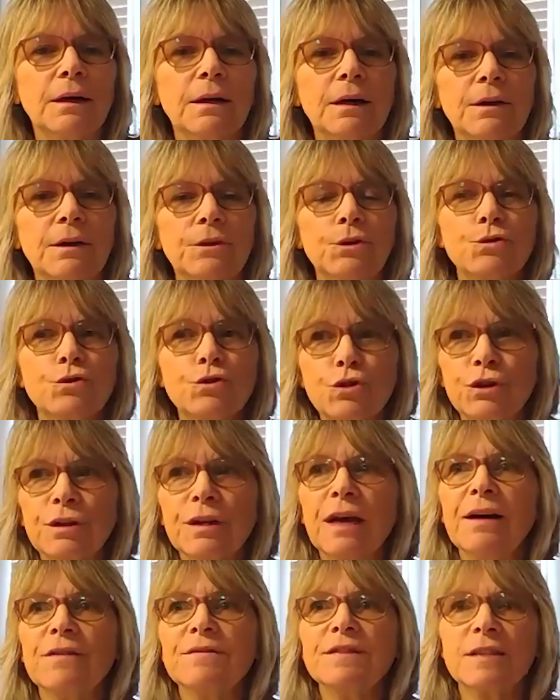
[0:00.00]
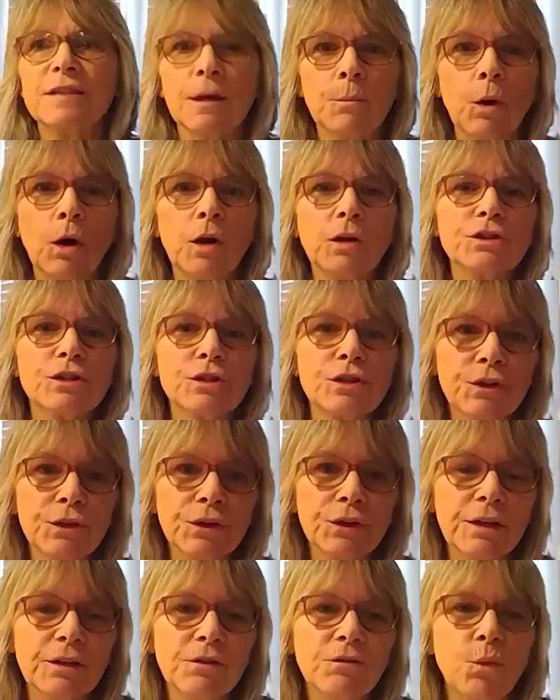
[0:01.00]
You should have some
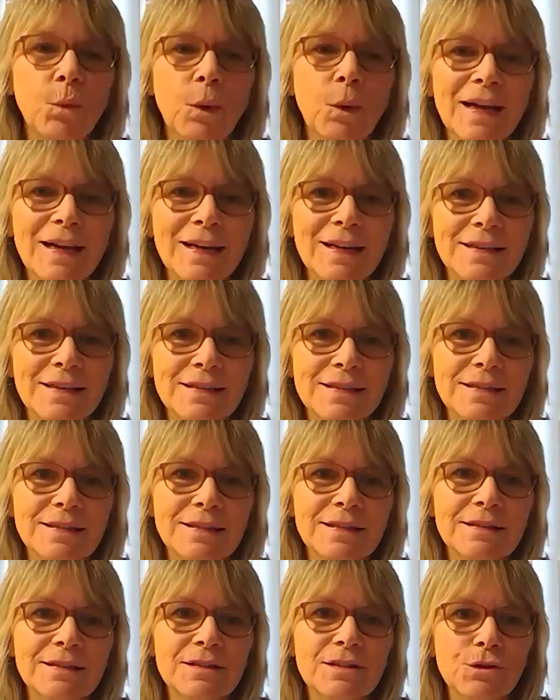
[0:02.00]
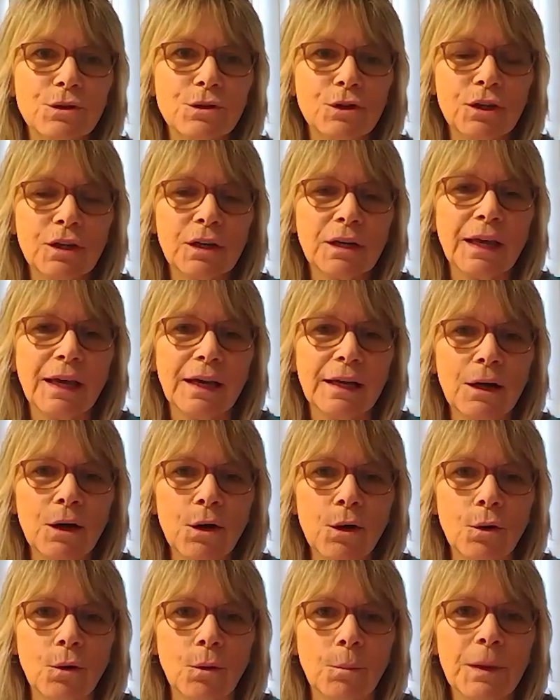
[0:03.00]
alternative ways to cook at
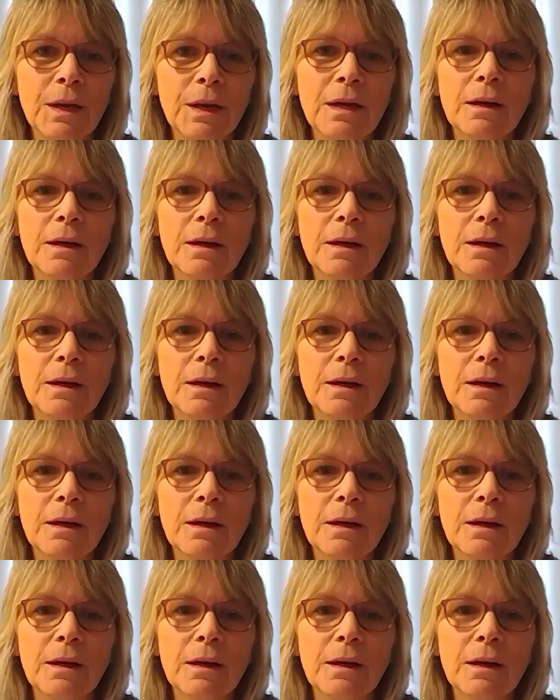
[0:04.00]
home.